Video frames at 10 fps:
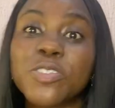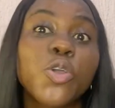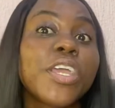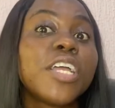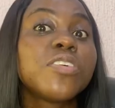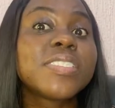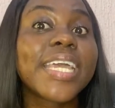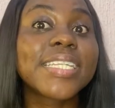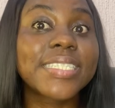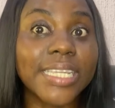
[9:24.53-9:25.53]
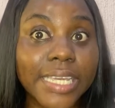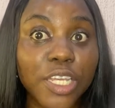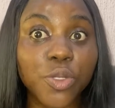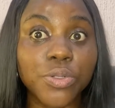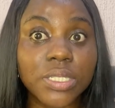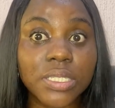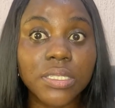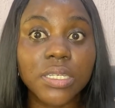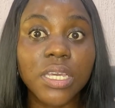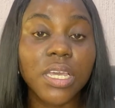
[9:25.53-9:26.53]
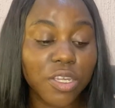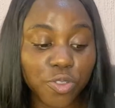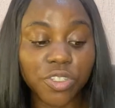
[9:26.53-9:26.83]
or you can just get sticky notes. So